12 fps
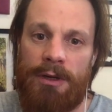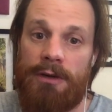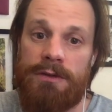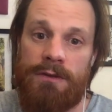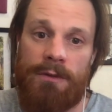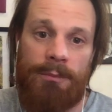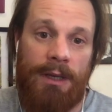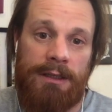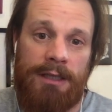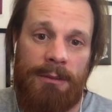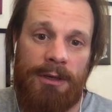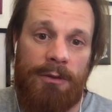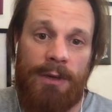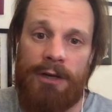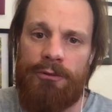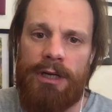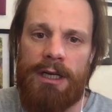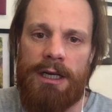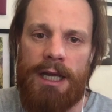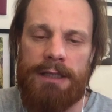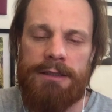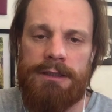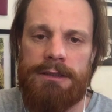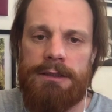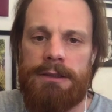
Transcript: Because of the pandemic, we had reconnected.